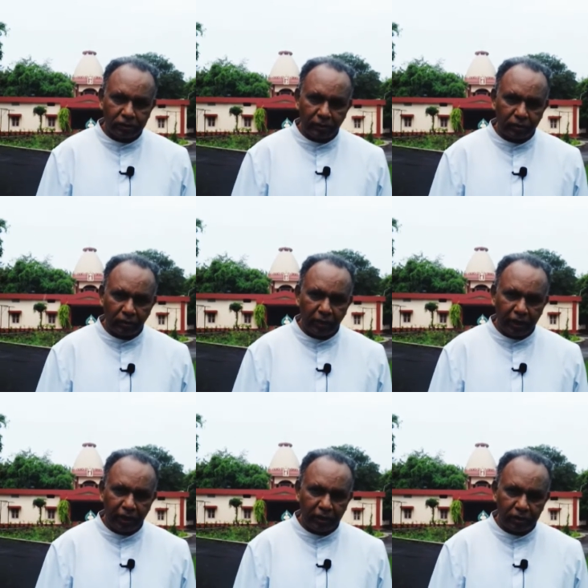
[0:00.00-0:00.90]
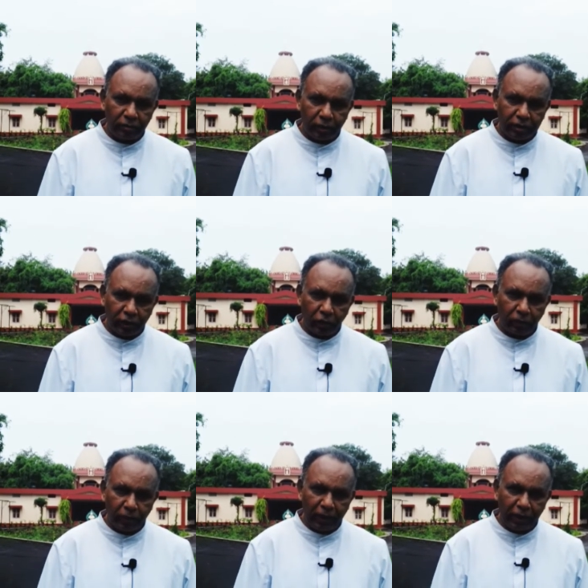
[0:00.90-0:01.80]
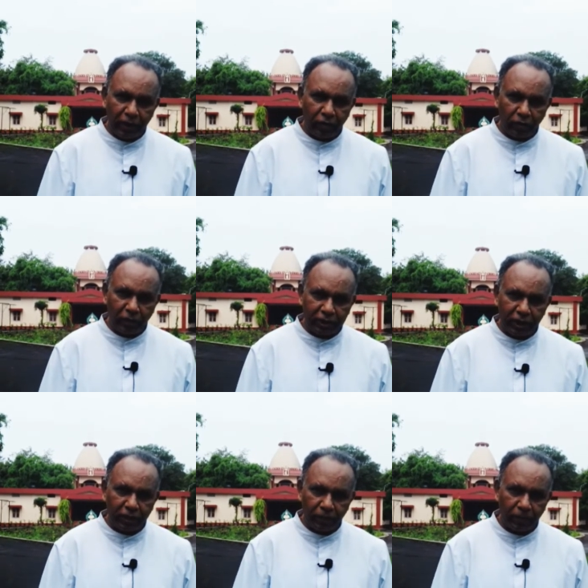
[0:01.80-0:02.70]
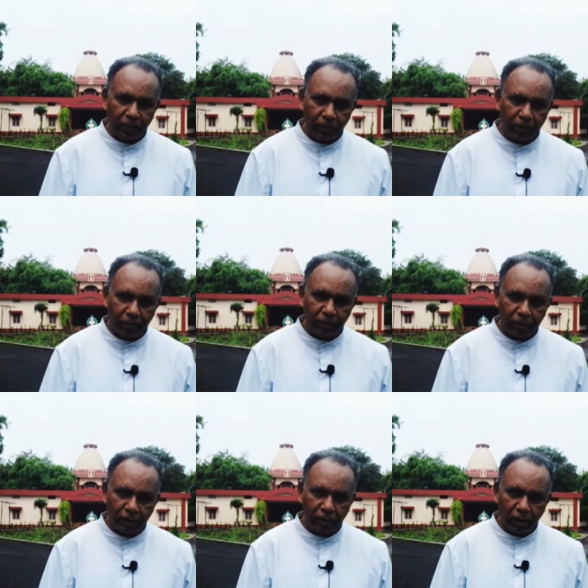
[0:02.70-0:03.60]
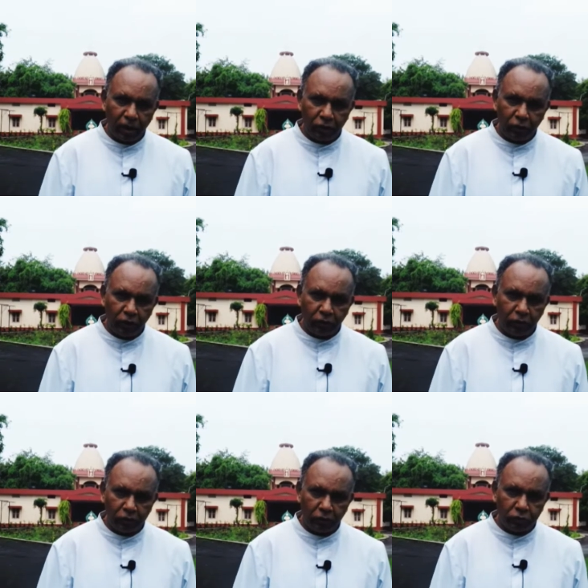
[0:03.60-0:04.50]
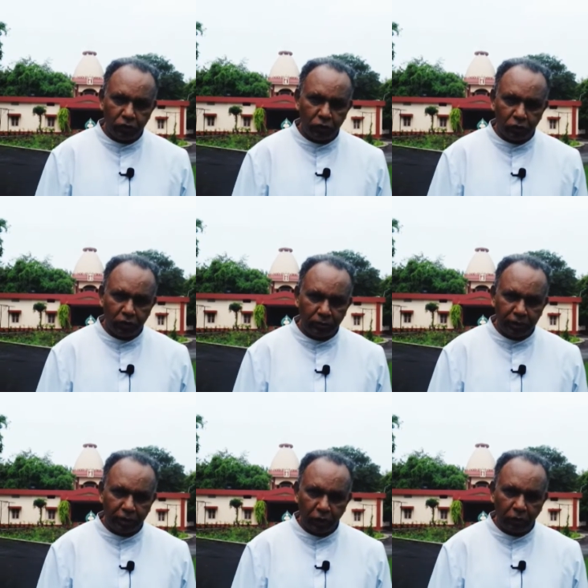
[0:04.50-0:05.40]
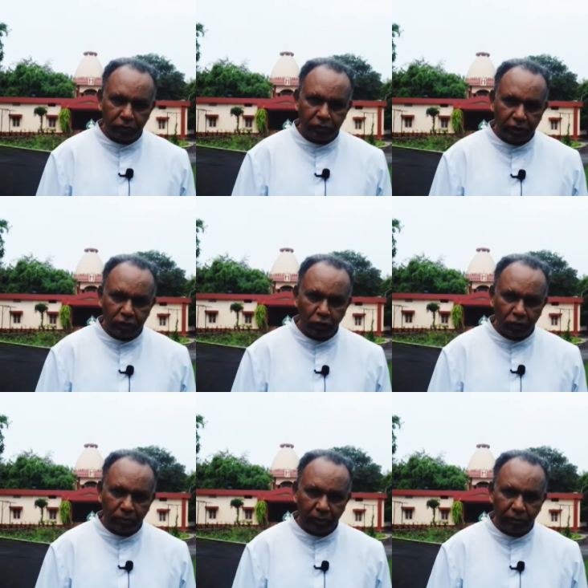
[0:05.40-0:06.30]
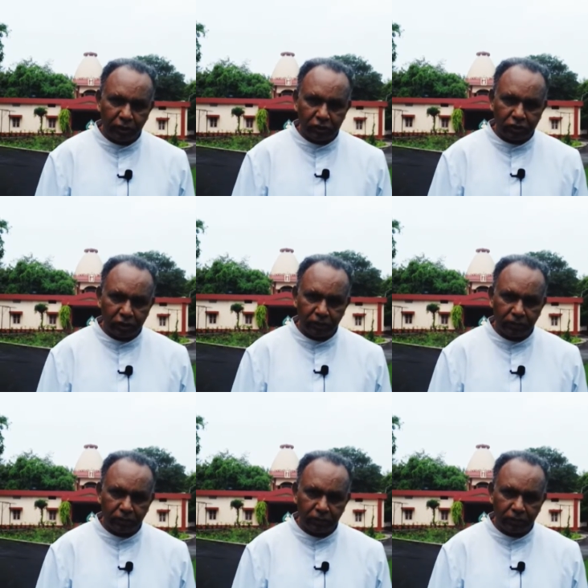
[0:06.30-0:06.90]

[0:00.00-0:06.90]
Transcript: September 8, the birthday of Mary, our mother, and 24th of June, the birthday of St. John the Baptist.